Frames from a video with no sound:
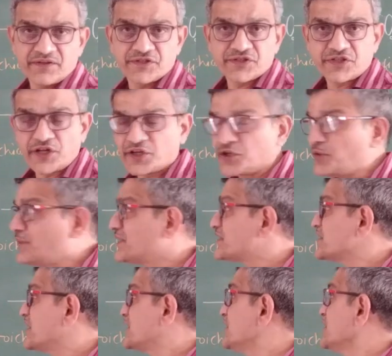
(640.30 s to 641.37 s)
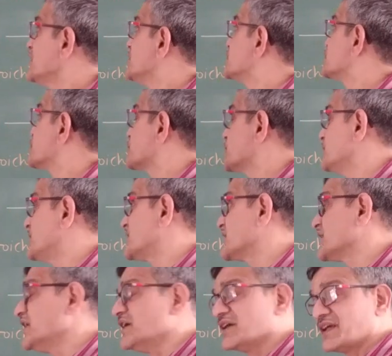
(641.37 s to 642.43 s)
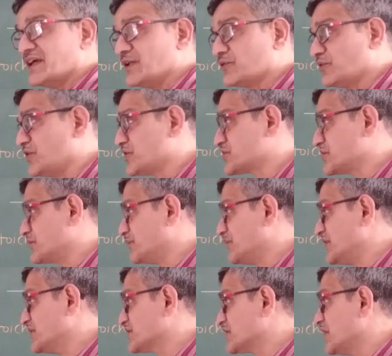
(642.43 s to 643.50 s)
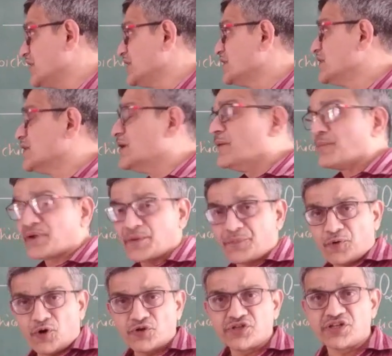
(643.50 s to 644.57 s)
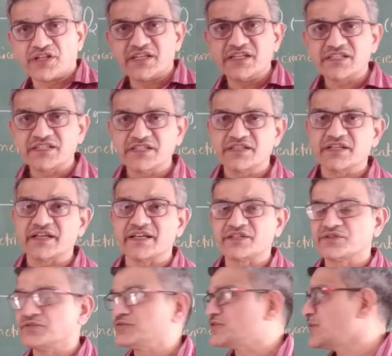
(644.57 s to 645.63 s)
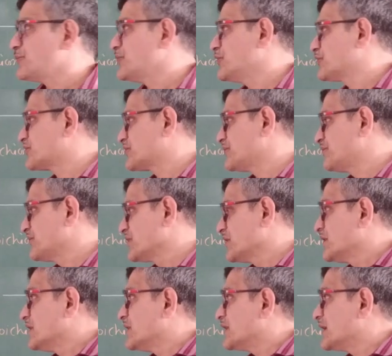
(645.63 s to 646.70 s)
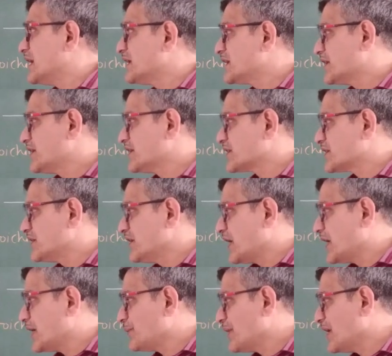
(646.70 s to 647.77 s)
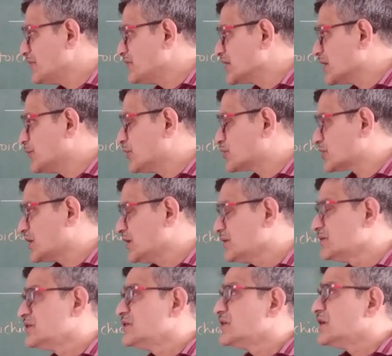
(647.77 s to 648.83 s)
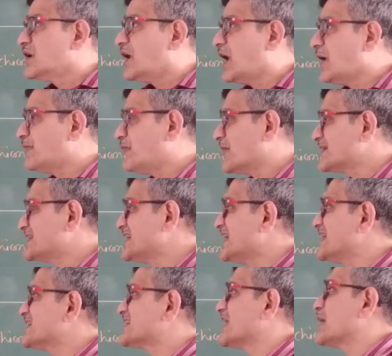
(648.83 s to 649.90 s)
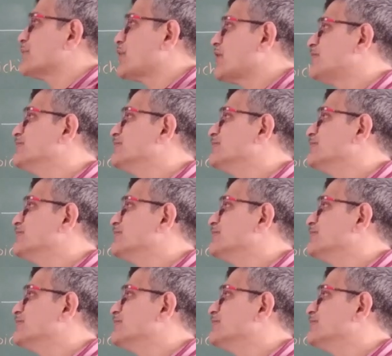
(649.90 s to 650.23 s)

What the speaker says: Stoichiometry and stoichiometric calculation means a proportion. Suppose I am having about 48 gram of